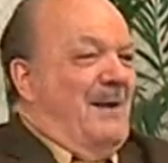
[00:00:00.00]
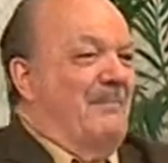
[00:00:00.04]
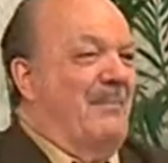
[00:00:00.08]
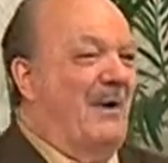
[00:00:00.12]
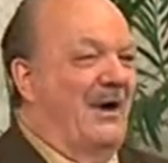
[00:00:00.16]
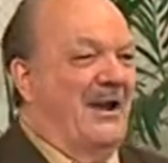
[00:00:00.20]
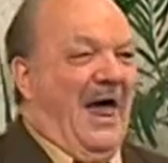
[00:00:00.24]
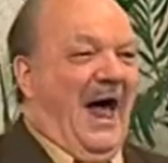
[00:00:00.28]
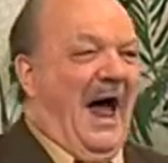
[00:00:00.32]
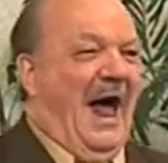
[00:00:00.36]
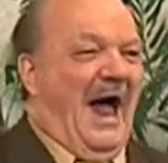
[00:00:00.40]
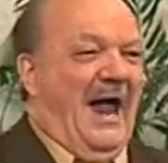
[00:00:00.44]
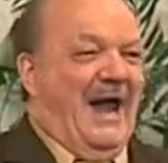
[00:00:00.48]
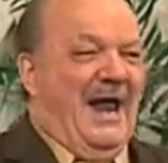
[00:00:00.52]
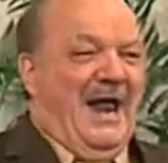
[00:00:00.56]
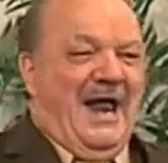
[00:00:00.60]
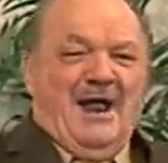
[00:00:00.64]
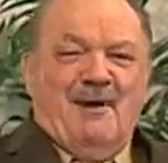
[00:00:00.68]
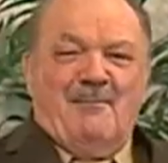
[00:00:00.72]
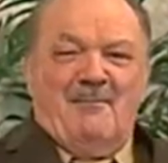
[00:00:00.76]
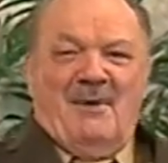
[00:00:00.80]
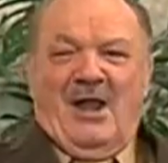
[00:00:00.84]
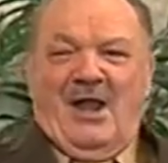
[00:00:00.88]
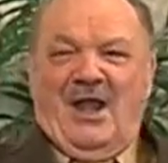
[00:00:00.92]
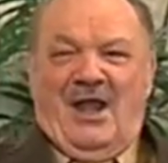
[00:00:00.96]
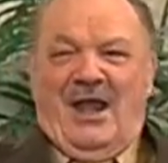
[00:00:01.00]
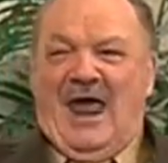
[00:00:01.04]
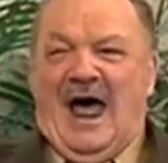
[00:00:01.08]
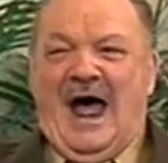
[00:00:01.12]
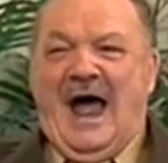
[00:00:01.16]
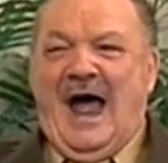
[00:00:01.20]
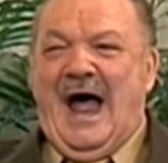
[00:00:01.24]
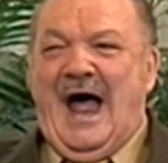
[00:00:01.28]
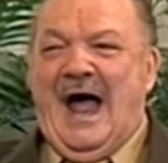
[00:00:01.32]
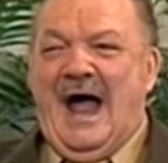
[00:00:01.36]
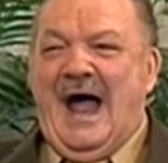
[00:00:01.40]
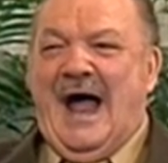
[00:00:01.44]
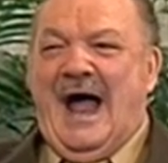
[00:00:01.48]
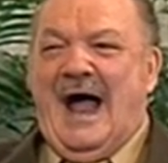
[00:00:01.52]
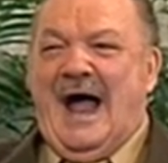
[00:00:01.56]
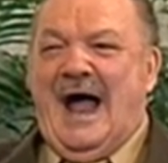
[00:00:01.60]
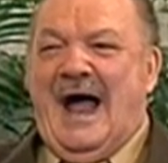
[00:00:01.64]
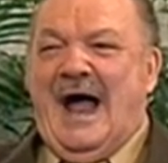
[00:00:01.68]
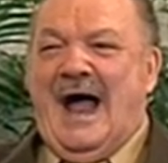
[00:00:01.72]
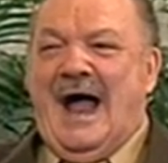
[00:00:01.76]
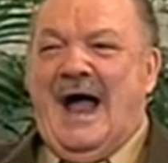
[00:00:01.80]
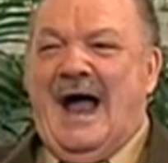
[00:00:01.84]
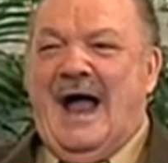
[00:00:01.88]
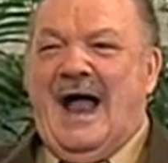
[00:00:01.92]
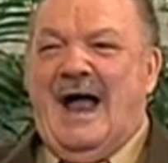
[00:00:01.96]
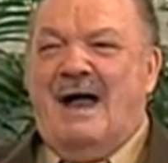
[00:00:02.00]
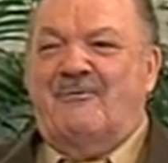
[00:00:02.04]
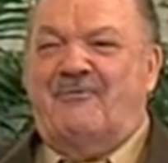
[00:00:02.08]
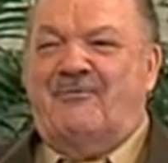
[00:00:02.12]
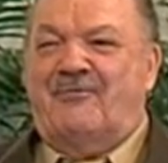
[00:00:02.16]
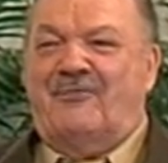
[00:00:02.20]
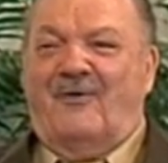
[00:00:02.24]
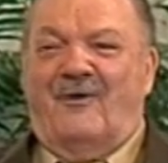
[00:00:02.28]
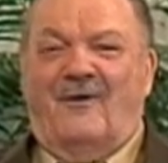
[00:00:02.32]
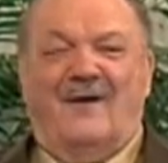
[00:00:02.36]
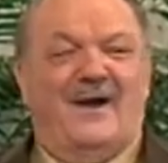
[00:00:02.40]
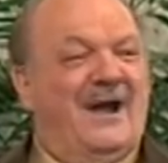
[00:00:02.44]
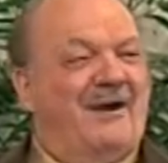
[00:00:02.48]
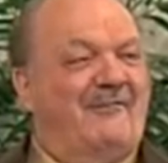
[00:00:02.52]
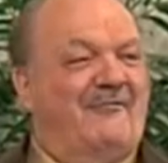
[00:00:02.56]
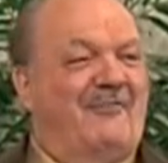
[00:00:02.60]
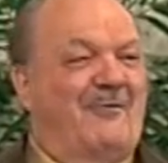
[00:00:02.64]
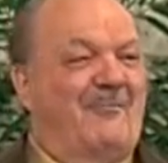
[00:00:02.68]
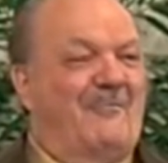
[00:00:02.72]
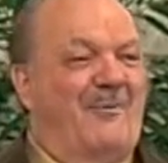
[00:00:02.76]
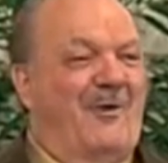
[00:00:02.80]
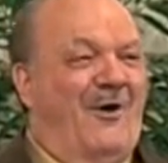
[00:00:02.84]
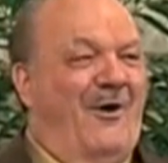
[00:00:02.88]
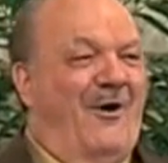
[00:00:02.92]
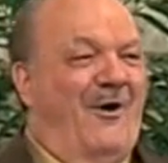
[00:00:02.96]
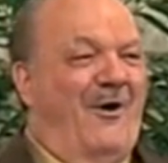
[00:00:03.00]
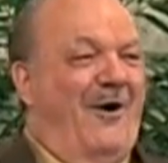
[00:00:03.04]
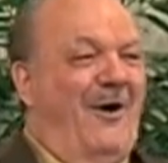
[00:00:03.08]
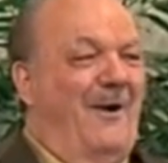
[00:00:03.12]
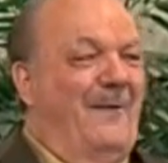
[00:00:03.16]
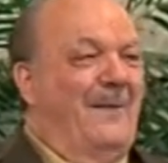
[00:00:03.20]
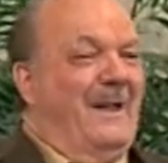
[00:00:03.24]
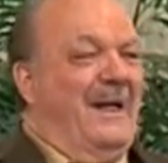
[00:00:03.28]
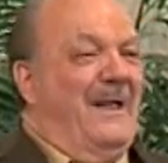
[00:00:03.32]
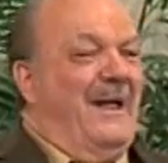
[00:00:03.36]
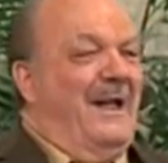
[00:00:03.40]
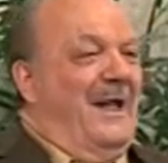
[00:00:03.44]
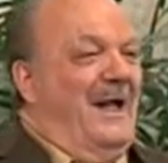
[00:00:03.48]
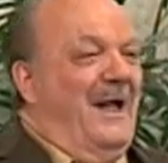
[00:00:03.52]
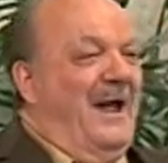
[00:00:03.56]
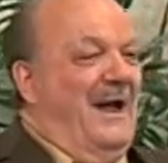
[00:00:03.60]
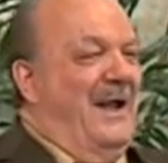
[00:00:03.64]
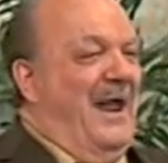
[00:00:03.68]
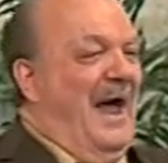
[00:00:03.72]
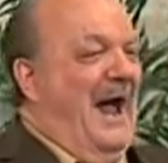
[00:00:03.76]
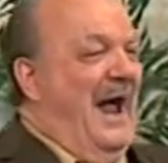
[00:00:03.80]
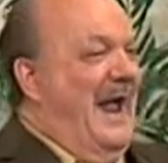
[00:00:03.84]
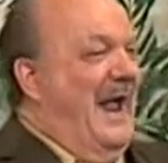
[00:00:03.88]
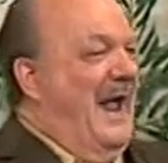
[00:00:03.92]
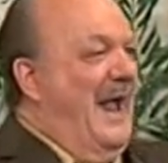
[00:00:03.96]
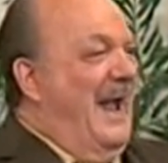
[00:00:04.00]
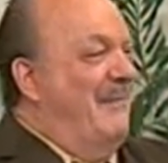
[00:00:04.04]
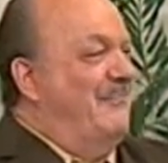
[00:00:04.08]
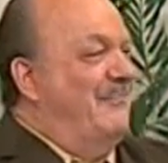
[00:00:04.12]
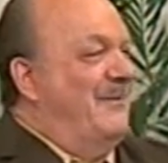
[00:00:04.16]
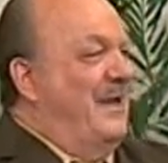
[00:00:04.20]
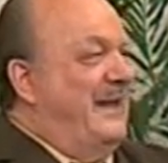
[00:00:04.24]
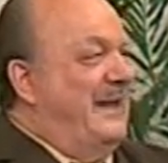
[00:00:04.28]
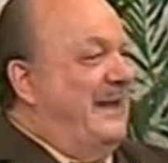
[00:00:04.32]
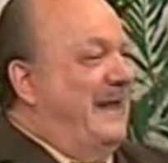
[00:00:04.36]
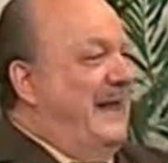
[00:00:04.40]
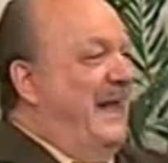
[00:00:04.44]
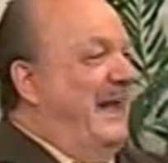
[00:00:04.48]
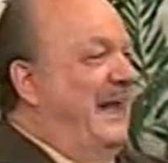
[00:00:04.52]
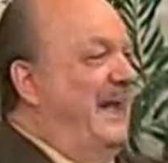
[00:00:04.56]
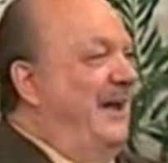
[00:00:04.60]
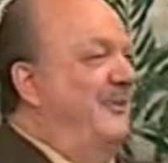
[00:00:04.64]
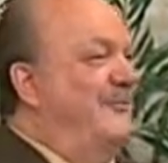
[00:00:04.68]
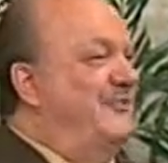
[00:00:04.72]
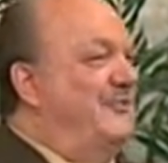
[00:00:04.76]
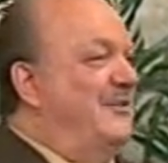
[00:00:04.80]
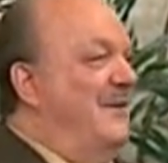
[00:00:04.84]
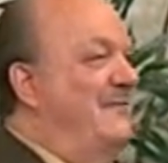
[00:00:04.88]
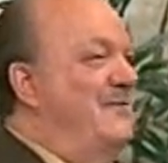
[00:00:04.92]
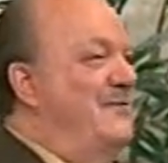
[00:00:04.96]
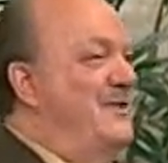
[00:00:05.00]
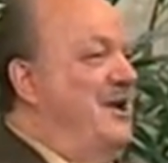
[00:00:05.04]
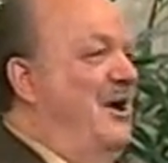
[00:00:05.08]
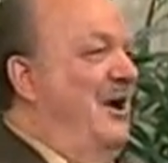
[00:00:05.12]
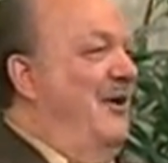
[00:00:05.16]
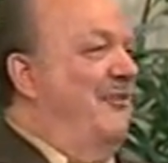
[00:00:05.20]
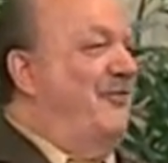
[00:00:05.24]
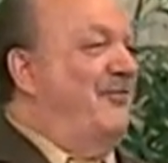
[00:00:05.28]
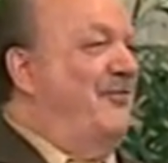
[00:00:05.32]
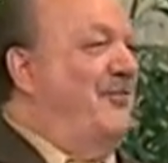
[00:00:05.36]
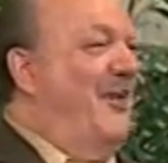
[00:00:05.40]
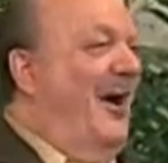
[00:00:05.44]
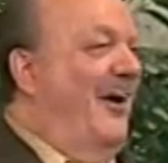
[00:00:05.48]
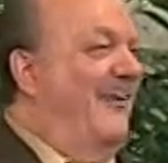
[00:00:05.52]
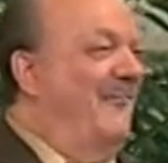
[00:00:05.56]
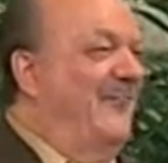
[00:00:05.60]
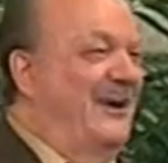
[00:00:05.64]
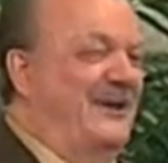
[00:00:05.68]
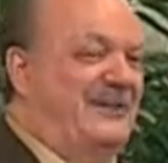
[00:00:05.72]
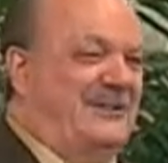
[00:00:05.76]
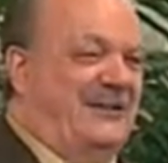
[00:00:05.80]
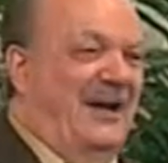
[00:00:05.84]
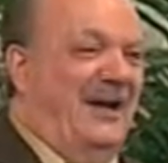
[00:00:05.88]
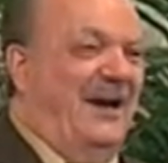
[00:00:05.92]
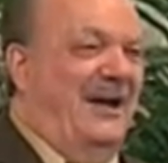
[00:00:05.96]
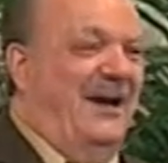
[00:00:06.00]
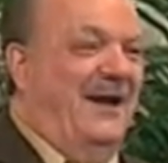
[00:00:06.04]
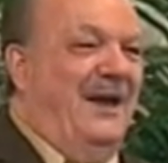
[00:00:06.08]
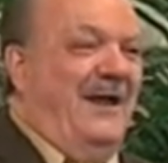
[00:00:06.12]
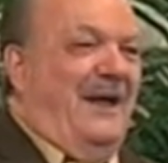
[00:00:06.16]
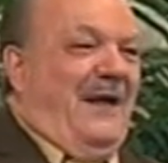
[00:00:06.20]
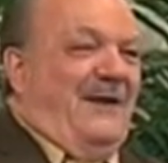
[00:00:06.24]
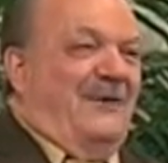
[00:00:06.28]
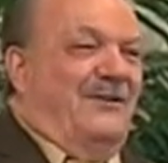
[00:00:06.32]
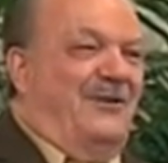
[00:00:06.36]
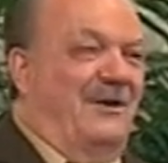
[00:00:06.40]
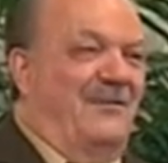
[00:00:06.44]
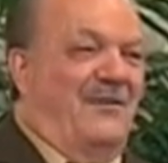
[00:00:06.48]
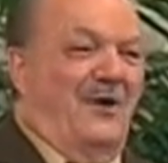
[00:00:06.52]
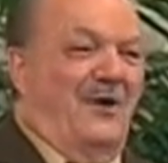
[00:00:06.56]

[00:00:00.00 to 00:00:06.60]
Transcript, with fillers: but I am alive forevermore, and I have the keys and the authority to